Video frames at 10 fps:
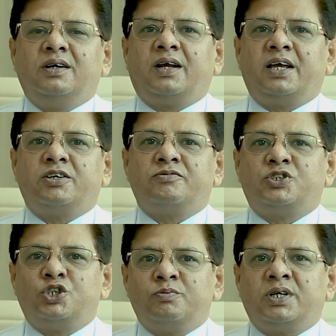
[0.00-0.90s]
like
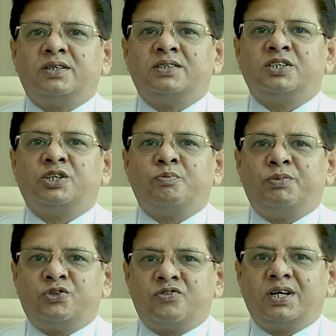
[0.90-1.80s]
if tumor is in the
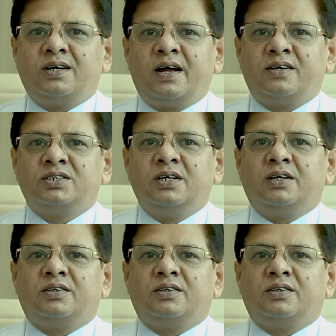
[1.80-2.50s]
pituitary glands,